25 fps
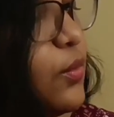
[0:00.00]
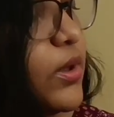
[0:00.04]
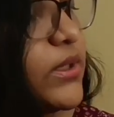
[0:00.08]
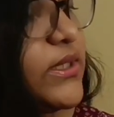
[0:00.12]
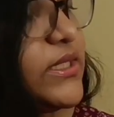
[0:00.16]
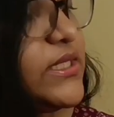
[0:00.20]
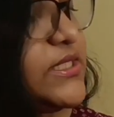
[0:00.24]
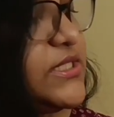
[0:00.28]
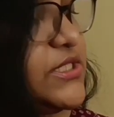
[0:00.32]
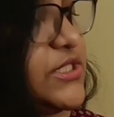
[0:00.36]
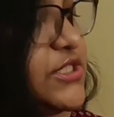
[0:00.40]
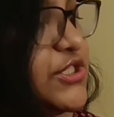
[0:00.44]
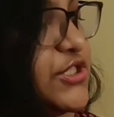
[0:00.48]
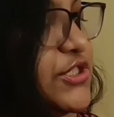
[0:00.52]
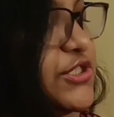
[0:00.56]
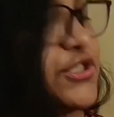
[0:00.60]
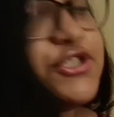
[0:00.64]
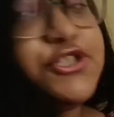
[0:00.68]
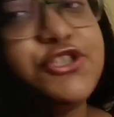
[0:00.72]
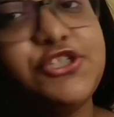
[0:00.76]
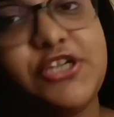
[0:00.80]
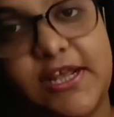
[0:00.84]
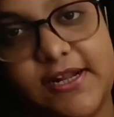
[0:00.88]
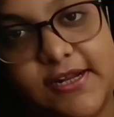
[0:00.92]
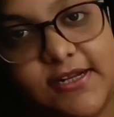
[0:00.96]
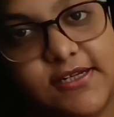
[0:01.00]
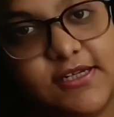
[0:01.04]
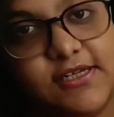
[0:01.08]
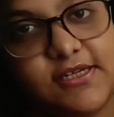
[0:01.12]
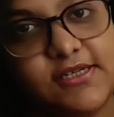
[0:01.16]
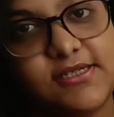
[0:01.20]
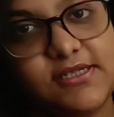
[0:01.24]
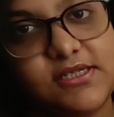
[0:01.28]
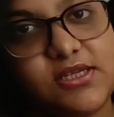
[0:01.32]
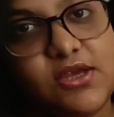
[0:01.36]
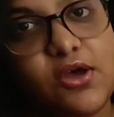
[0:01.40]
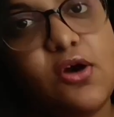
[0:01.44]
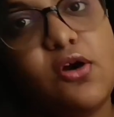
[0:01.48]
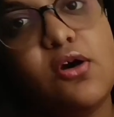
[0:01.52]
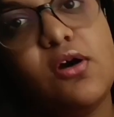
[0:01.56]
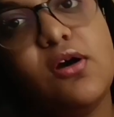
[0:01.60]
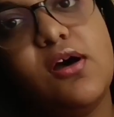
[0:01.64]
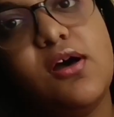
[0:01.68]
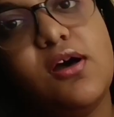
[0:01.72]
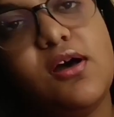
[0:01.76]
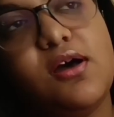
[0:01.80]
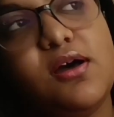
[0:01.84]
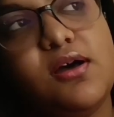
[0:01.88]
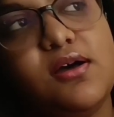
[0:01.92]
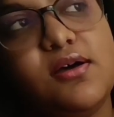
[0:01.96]
what is genetics?
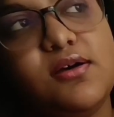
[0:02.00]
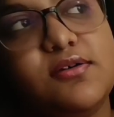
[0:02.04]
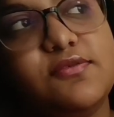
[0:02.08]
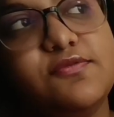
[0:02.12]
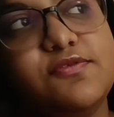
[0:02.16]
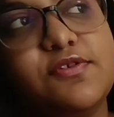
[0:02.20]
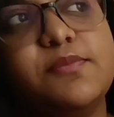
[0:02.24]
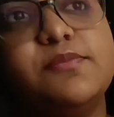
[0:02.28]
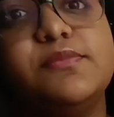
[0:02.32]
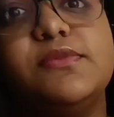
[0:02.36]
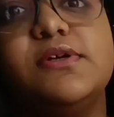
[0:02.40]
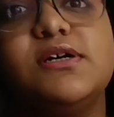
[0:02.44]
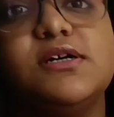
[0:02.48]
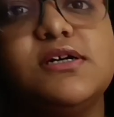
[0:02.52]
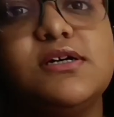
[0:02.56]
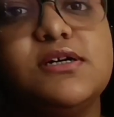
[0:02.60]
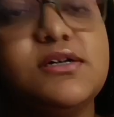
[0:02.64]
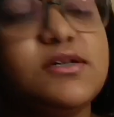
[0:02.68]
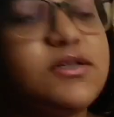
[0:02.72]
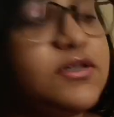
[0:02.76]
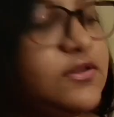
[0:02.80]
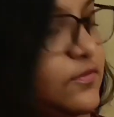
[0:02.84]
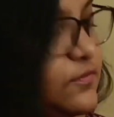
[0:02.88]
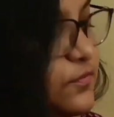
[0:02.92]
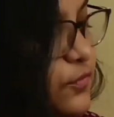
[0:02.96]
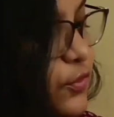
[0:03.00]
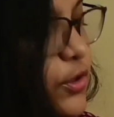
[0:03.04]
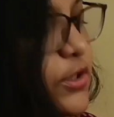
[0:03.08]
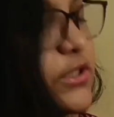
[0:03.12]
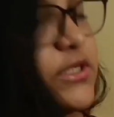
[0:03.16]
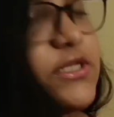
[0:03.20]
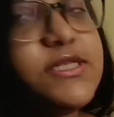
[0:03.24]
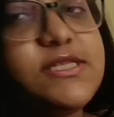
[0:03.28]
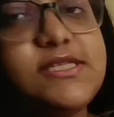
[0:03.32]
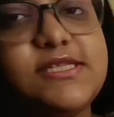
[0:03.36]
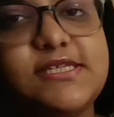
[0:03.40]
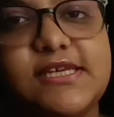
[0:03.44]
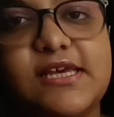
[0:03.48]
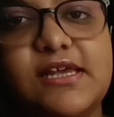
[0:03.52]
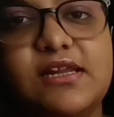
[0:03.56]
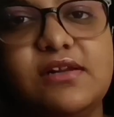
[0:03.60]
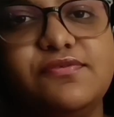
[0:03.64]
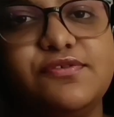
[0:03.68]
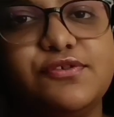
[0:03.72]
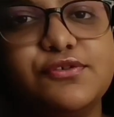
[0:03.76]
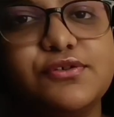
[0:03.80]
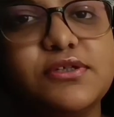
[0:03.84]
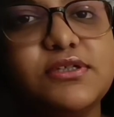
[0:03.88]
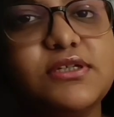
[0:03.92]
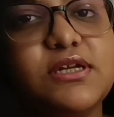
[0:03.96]
From the word
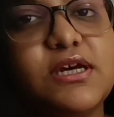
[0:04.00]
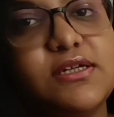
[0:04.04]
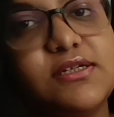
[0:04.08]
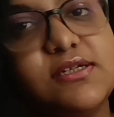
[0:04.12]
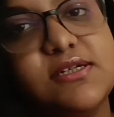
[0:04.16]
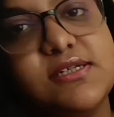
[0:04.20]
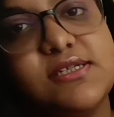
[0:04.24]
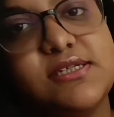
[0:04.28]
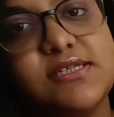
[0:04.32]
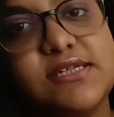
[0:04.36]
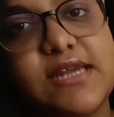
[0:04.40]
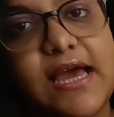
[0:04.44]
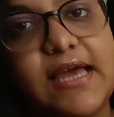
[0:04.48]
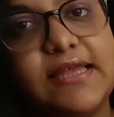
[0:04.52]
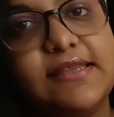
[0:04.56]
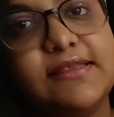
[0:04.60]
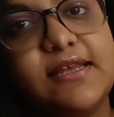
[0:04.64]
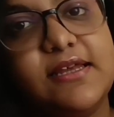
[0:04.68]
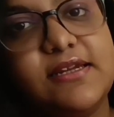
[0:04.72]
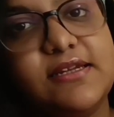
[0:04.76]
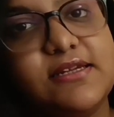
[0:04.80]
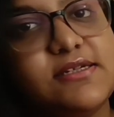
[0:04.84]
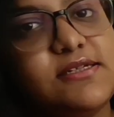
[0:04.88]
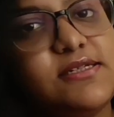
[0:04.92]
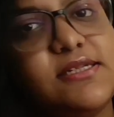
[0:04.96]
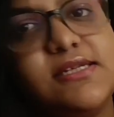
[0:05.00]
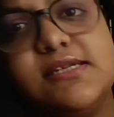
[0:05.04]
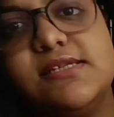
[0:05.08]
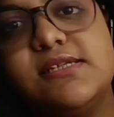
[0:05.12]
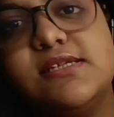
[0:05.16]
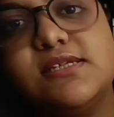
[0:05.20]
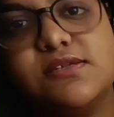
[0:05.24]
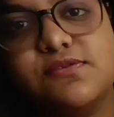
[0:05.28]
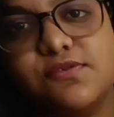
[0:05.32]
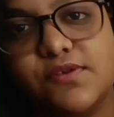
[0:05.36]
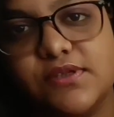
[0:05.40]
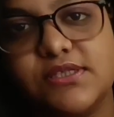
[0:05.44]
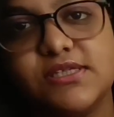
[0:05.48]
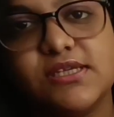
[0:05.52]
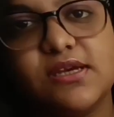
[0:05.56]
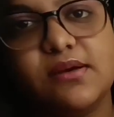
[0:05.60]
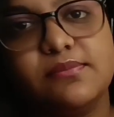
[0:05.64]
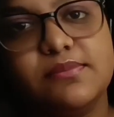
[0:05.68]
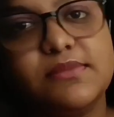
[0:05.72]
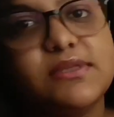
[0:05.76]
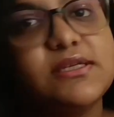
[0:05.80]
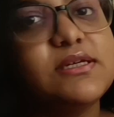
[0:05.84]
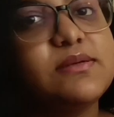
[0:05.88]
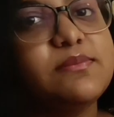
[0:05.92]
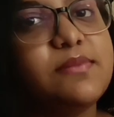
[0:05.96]
itself, you can understand that it deals with
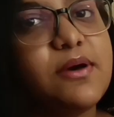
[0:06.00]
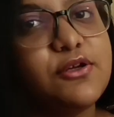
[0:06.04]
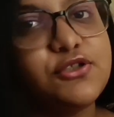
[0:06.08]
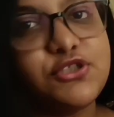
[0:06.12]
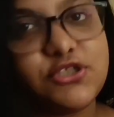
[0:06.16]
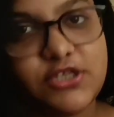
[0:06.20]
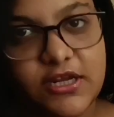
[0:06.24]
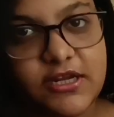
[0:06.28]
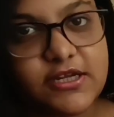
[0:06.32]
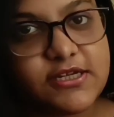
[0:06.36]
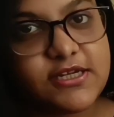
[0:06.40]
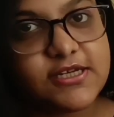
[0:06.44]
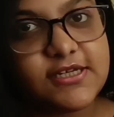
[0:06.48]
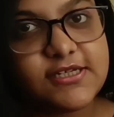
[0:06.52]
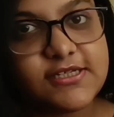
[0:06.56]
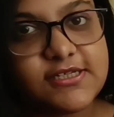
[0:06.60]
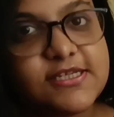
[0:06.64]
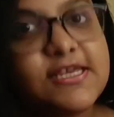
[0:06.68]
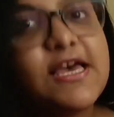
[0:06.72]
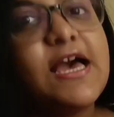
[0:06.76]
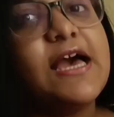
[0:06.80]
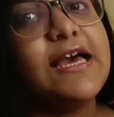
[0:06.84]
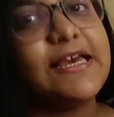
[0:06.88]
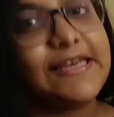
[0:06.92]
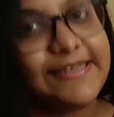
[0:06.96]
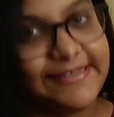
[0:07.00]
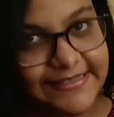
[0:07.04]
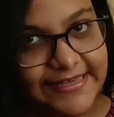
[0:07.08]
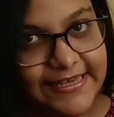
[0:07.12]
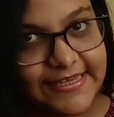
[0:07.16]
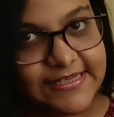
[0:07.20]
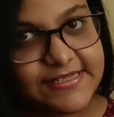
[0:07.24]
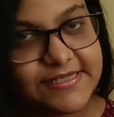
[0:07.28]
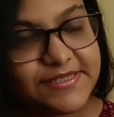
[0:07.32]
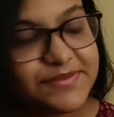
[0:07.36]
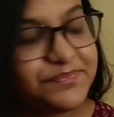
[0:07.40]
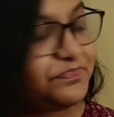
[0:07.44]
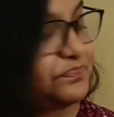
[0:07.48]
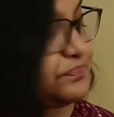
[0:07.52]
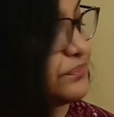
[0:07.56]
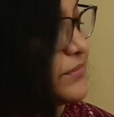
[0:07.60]
something about genetics. Yes.